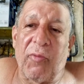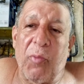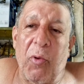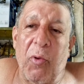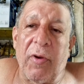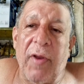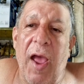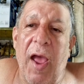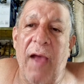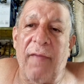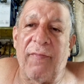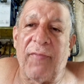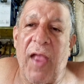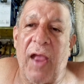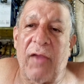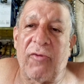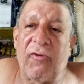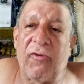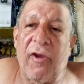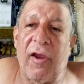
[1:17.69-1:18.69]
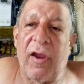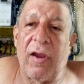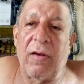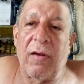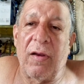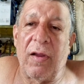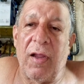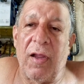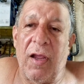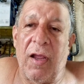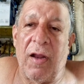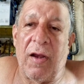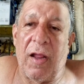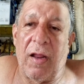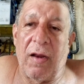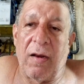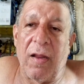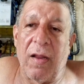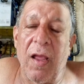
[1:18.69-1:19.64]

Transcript: would have that chain in it.